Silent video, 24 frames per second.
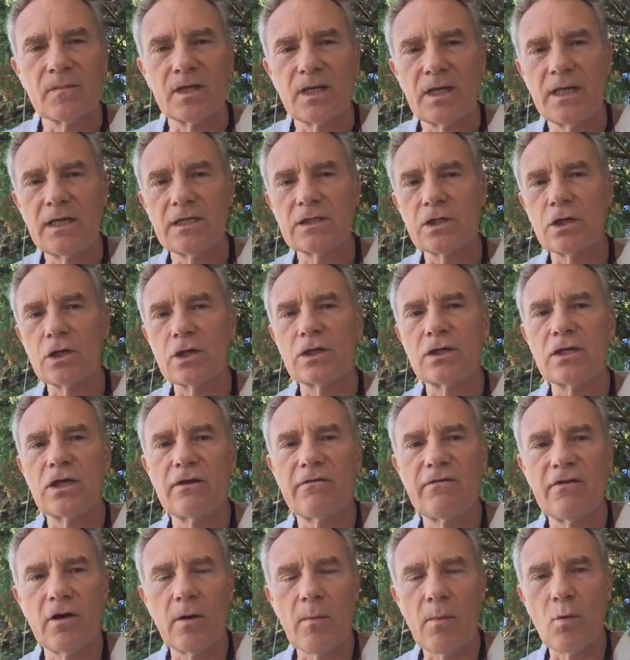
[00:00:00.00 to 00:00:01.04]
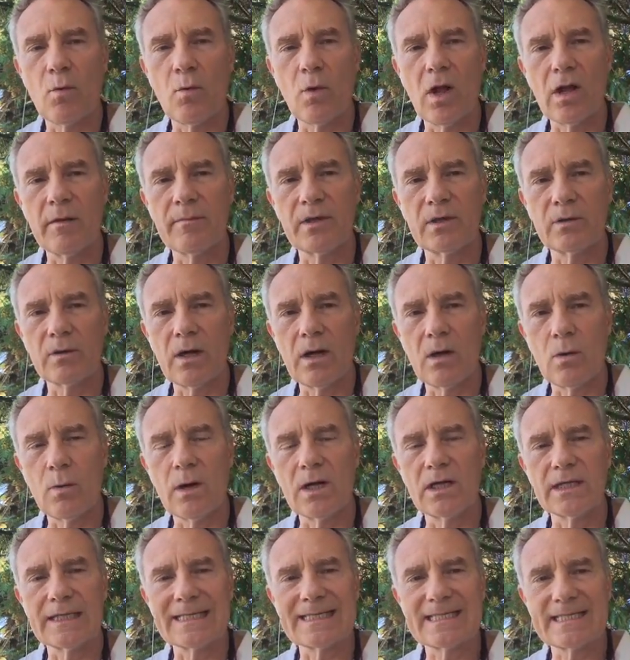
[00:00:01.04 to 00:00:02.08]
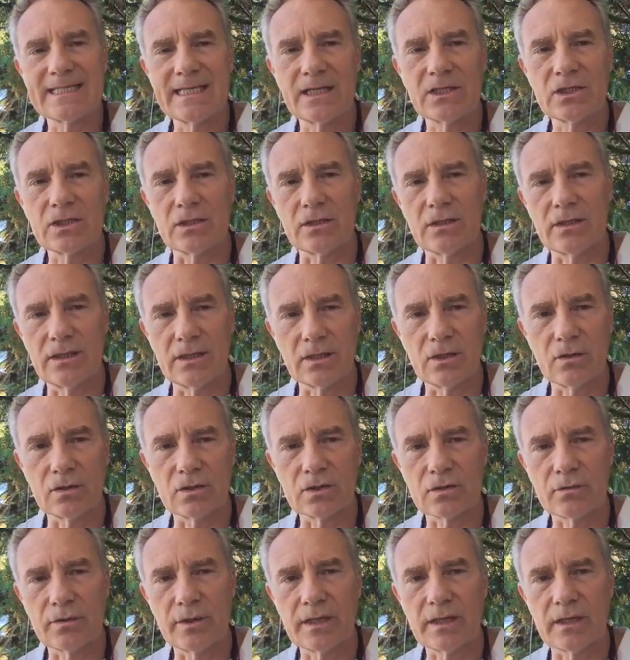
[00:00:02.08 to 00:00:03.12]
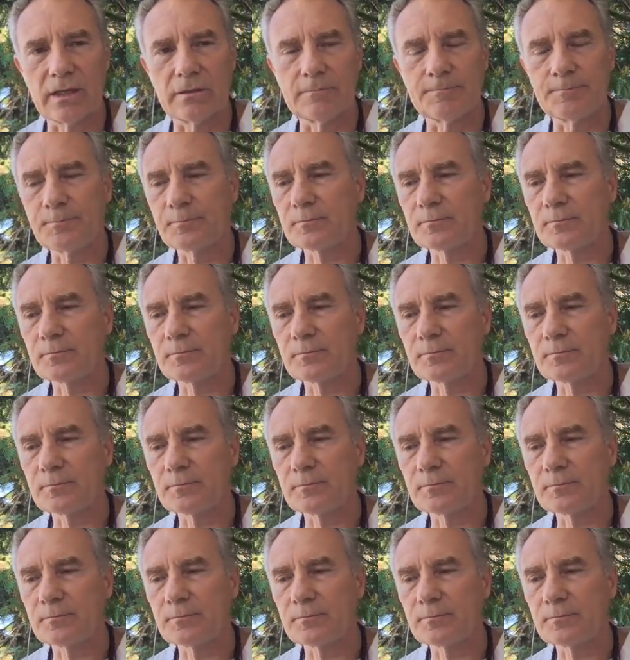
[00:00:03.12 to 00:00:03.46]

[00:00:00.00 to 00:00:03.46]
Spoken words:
He's looking to develop a wellness center in Costa Rica.